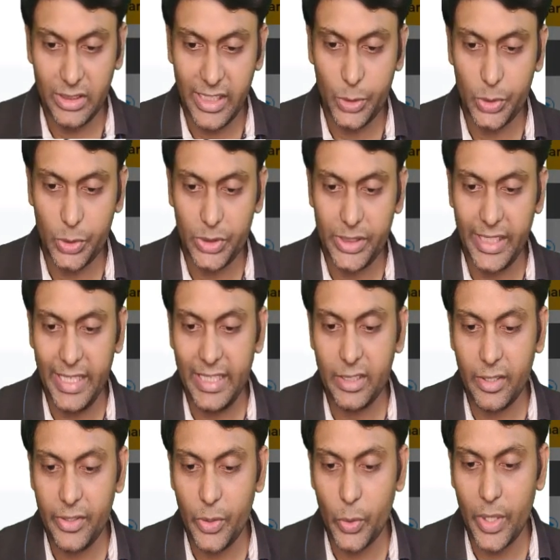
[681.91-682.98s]
you see either
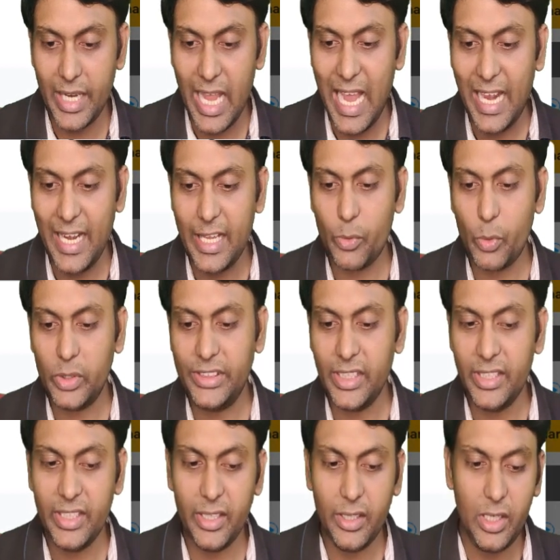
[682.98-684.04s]
you can add a question
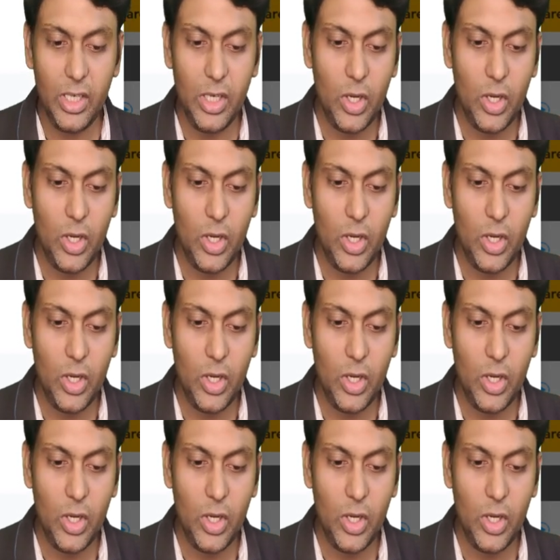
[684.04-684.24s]
here,